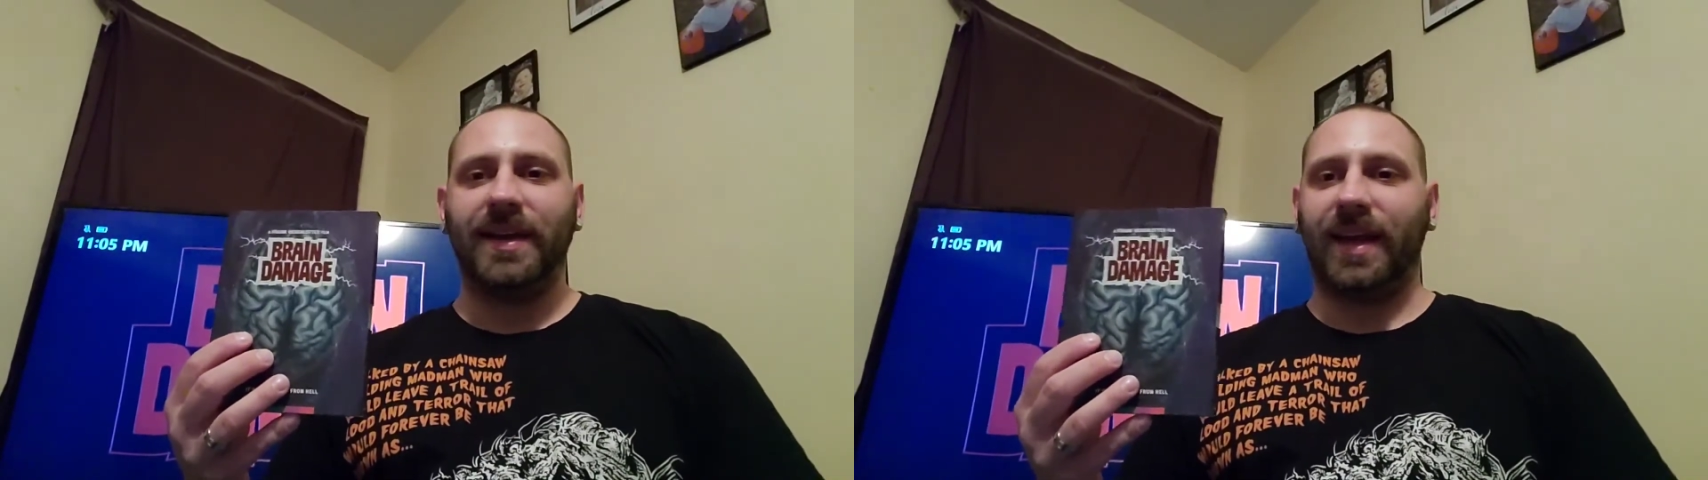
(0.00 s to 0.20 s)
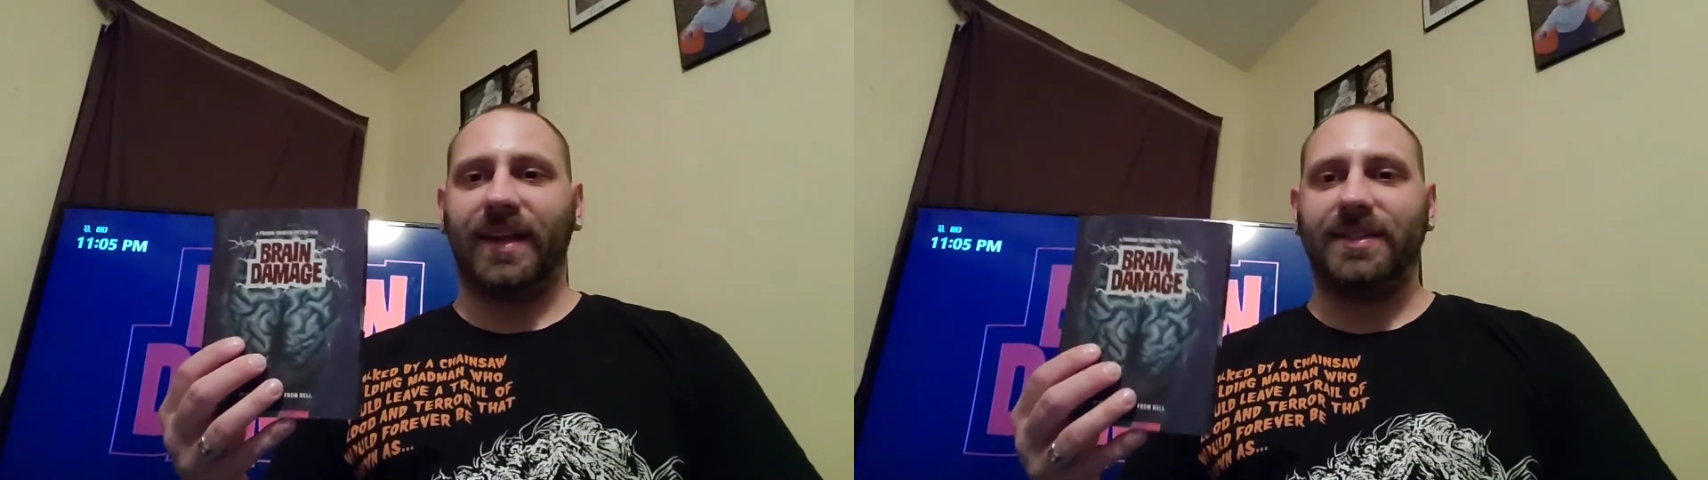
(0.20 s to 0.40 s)

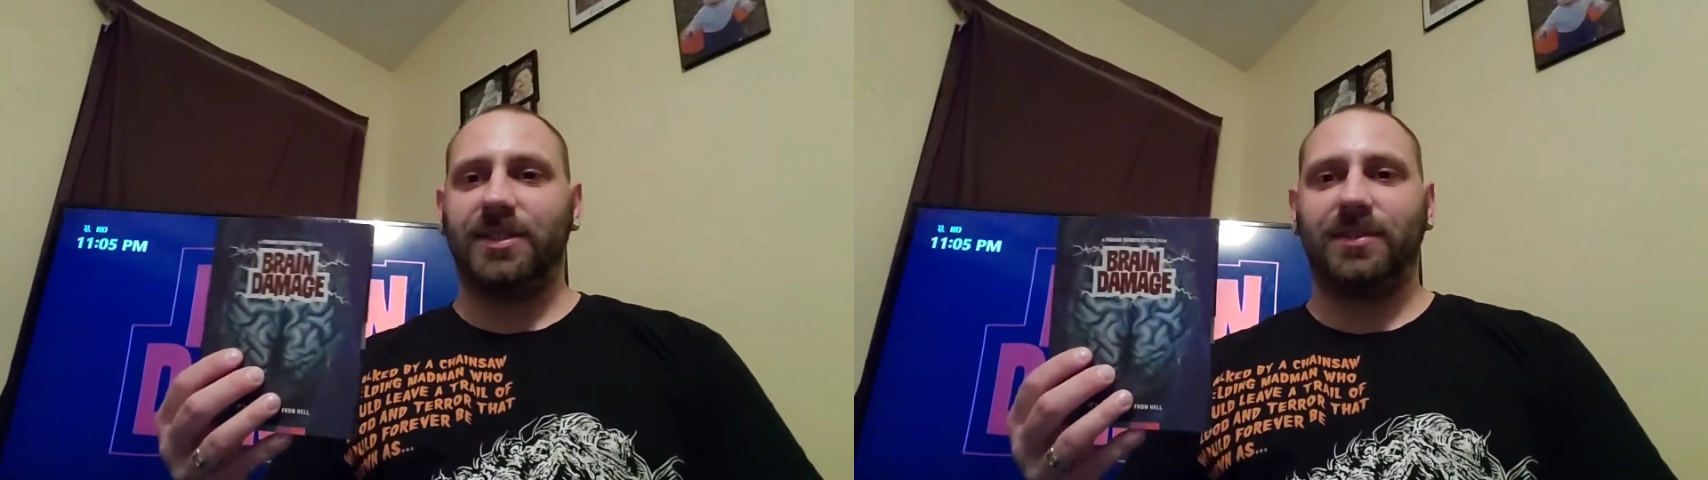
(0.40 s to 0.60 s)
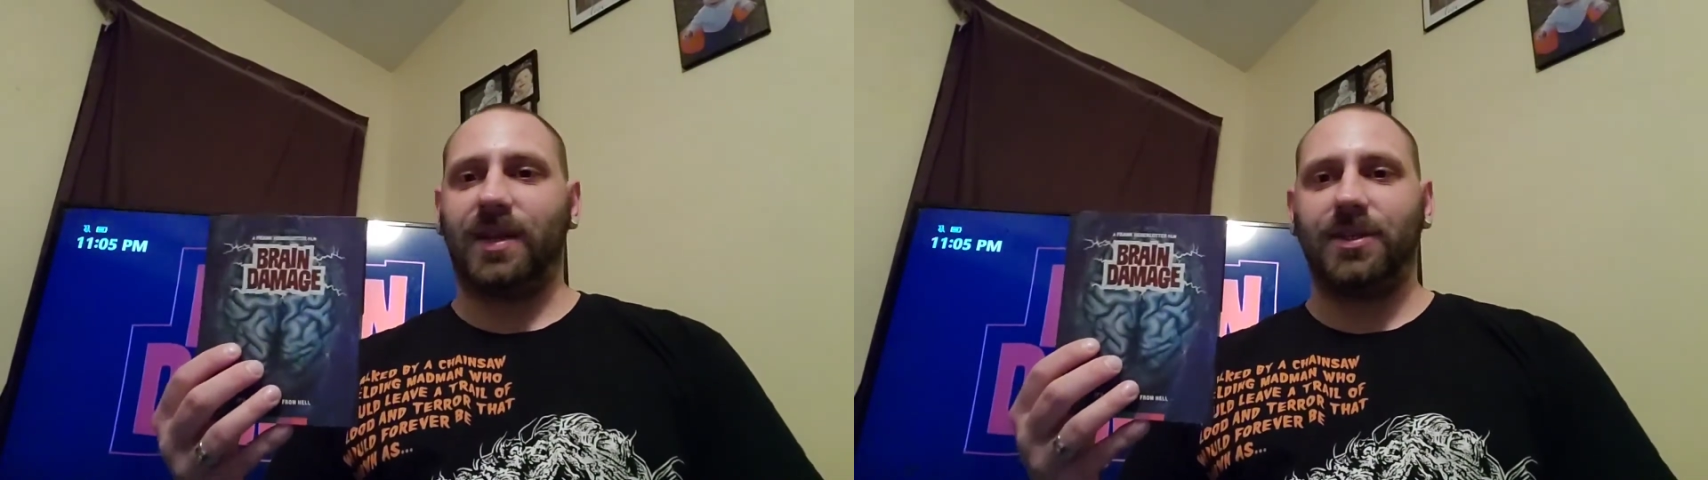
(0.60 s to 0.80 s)
and
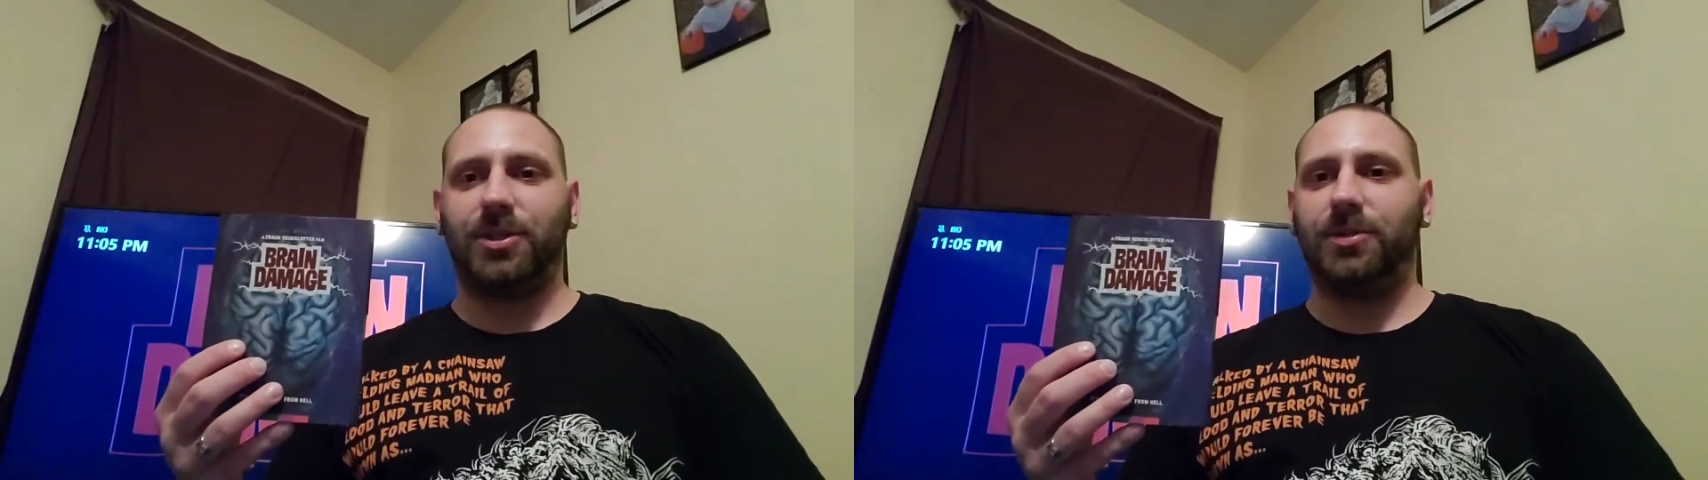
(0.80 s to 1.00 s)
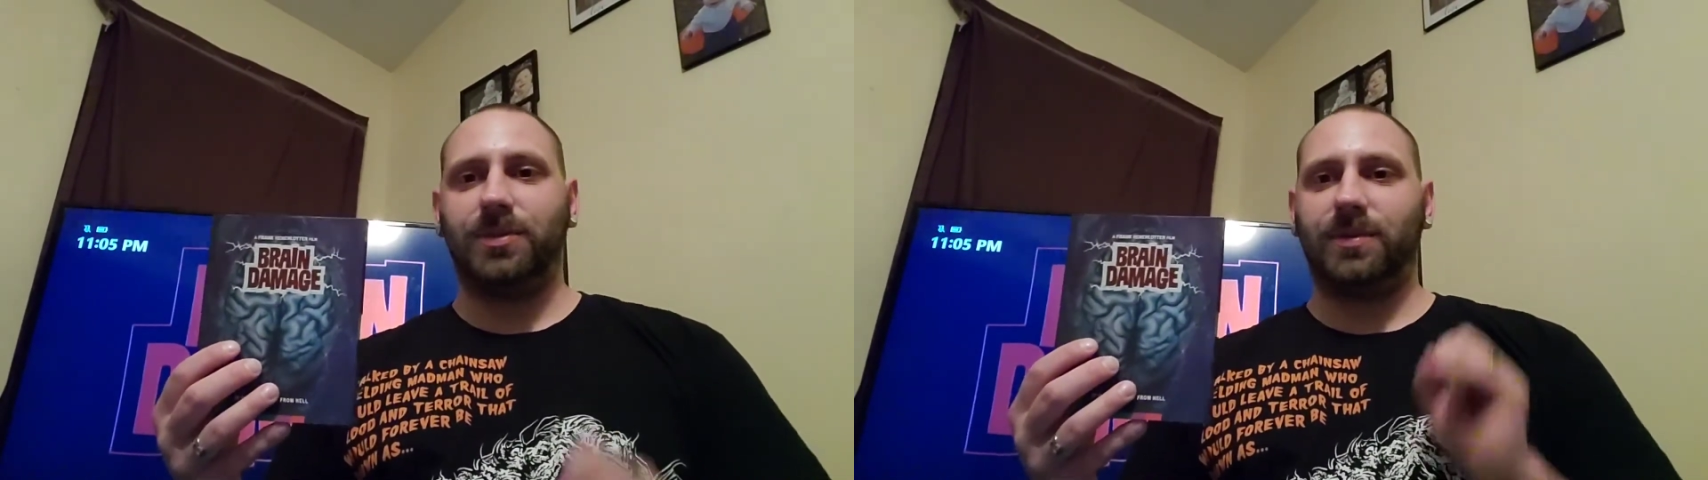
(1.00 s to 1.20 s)
just like
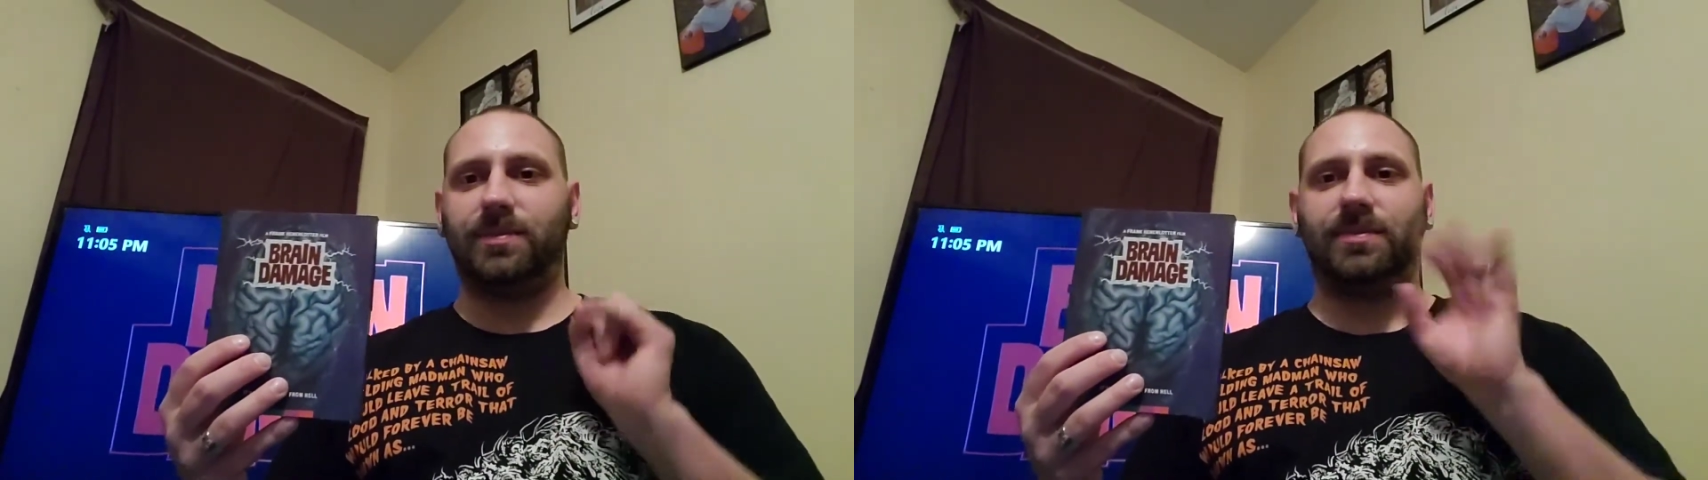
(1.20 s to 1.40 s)
shoots